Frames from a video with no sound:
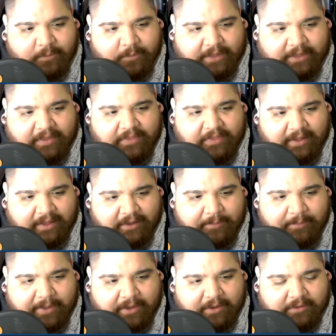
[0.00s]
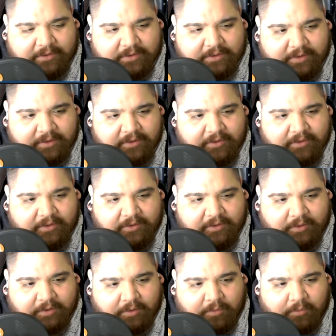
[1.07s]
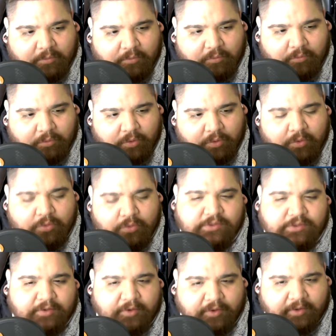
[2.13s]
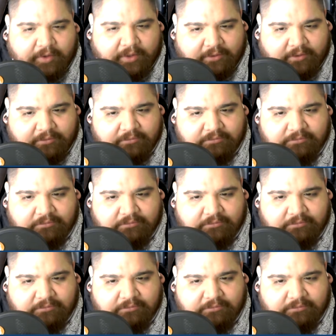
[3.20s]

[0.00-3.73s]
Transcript: I think about, who's it hurting?